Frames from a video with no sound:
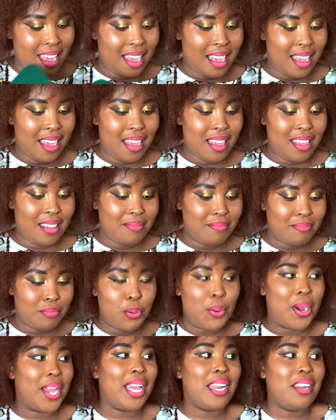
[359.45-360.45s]

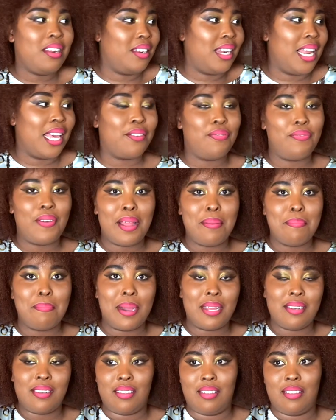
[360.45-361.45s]
Where can I like find
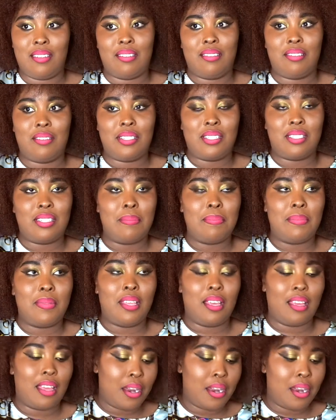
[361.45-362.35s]
money or something?